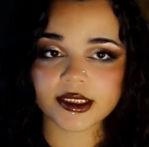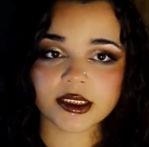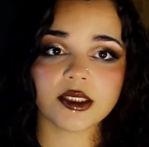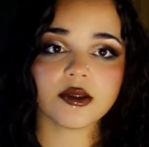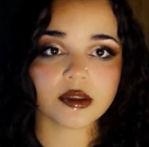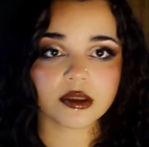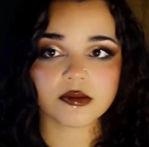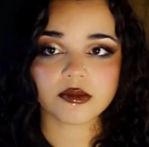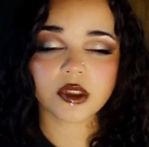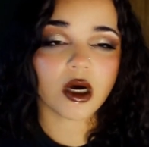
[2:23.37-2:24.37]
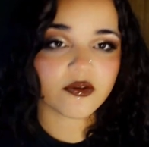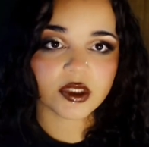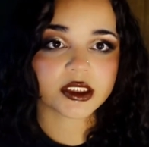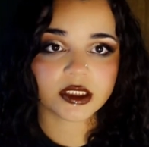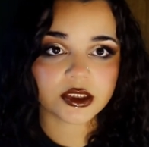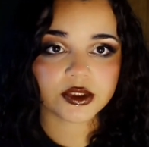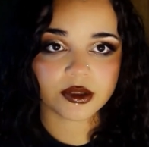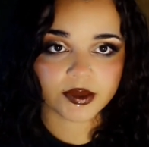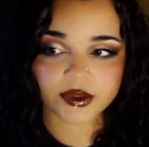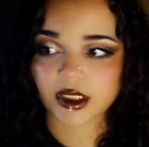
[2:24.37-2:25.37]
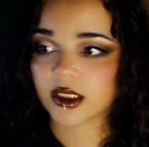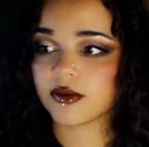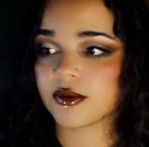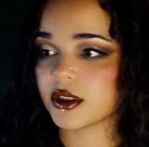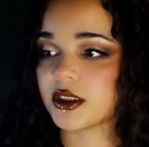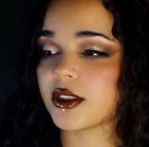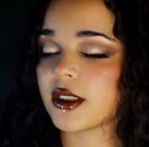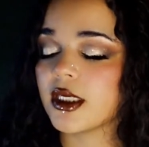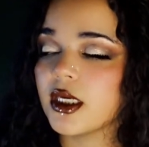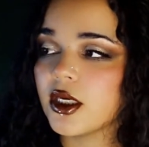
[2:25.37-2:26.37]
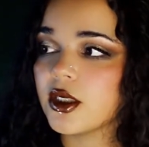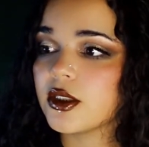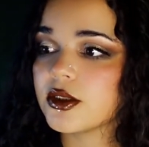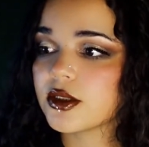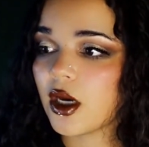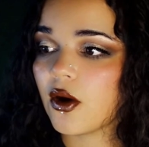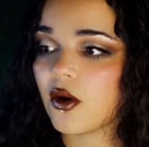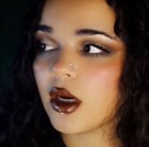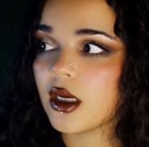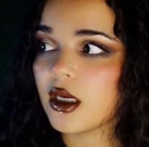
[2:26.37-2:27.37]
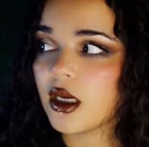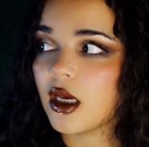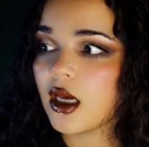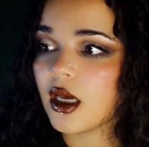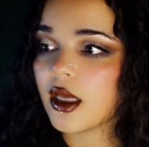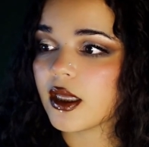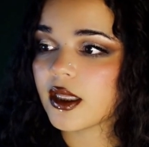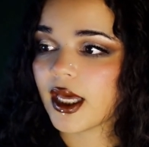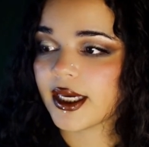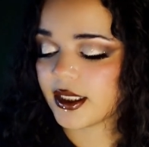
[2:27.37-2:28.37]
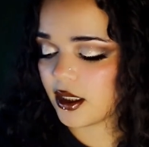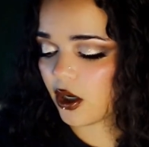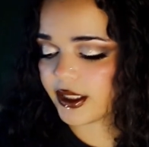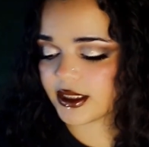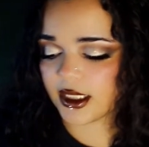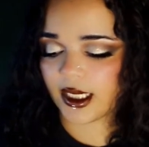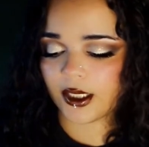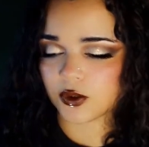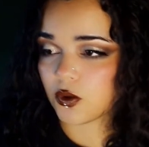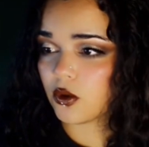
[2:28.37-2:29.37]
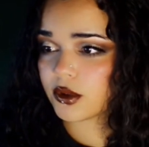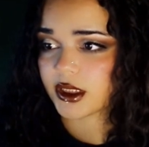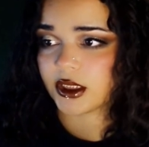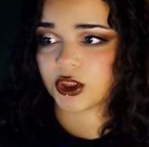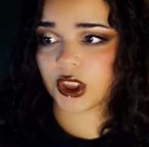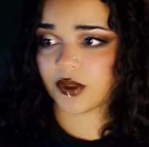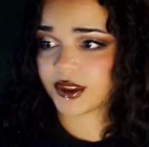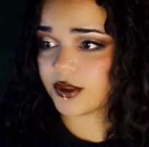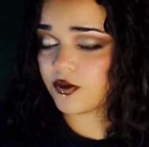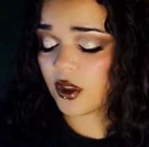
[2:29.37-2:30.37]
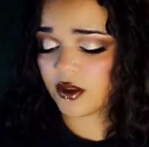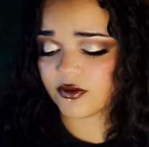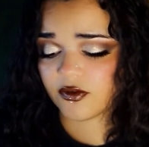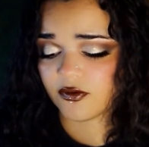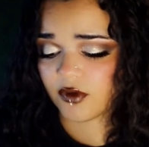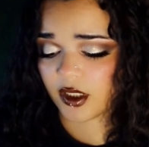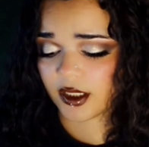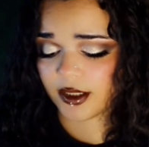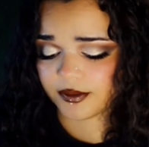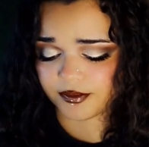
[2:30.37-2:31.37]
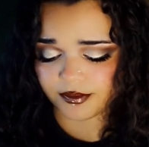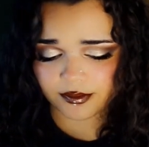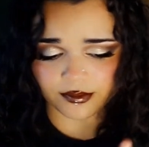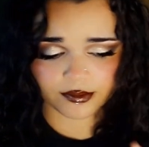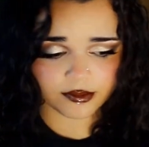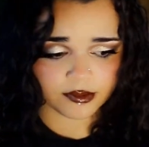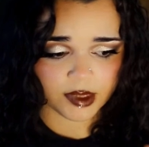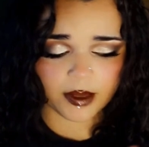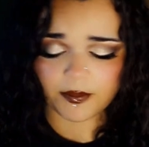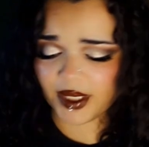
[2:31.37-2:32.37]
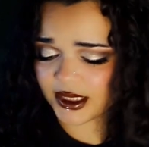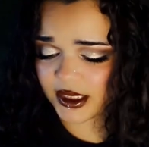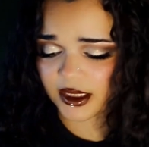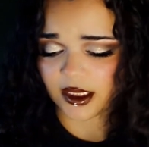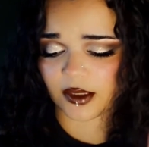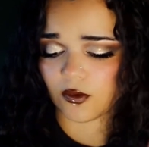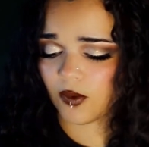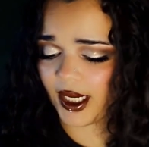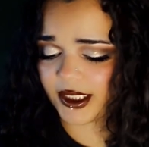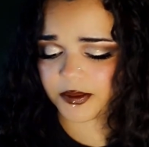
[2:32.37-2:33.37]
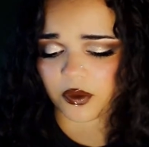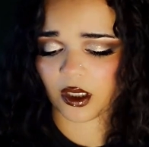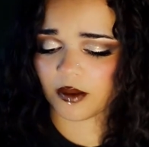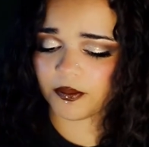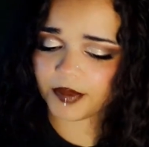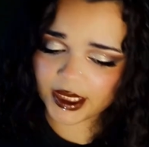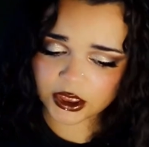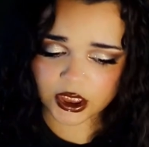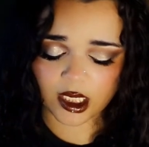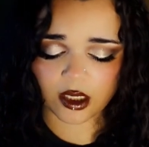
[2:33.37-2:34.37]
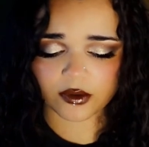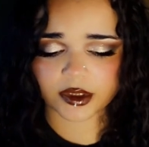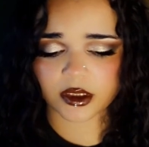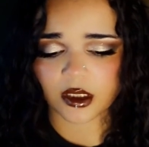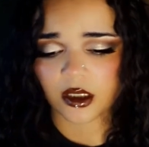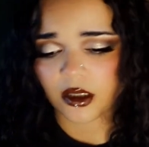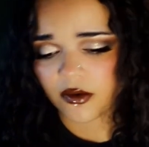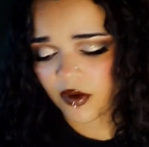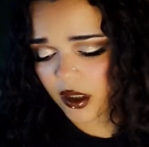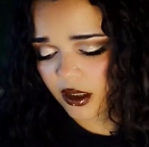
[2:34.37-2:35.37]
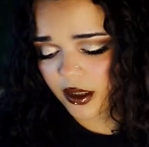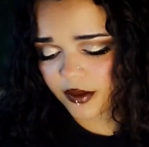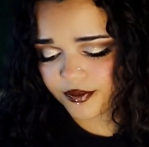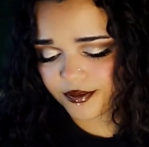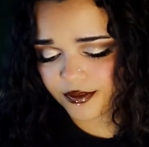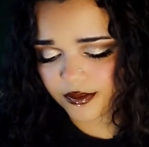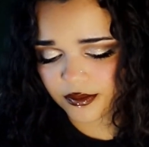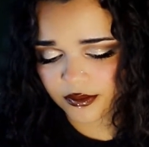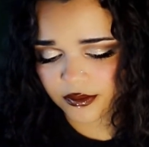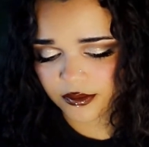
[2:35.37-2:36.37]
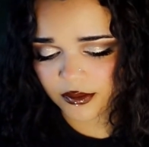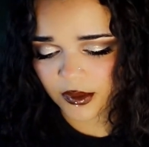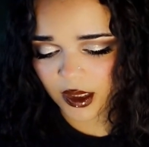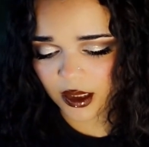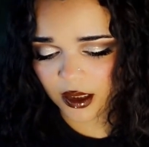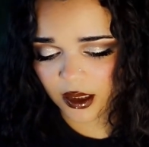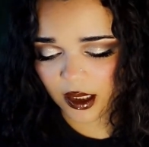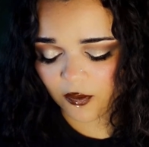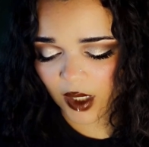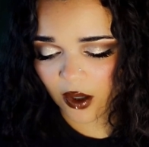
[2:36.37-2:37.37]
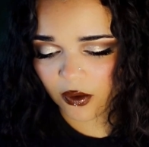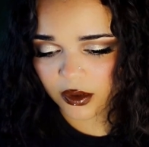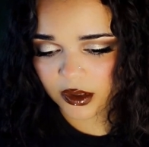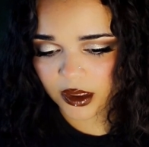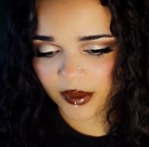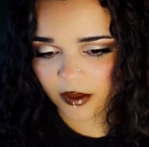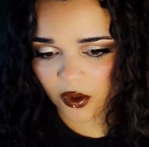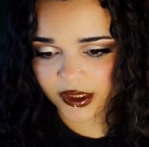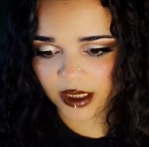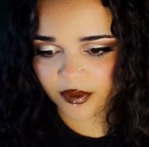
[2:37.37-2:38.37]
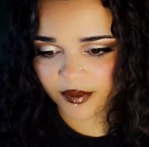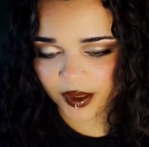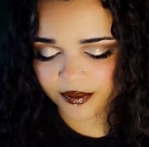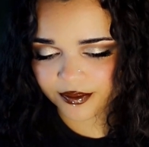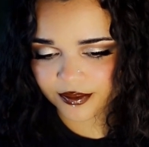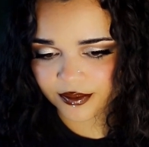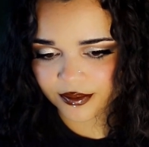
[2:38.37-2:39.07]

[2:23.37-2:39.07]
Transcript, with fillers: i still love listening to the music sincerely so like artists like Angel Olsen, Chelsea Wolfe, fucking Mitski, Weyes Blood, Beach House, fucking wow, some of them are skipping me.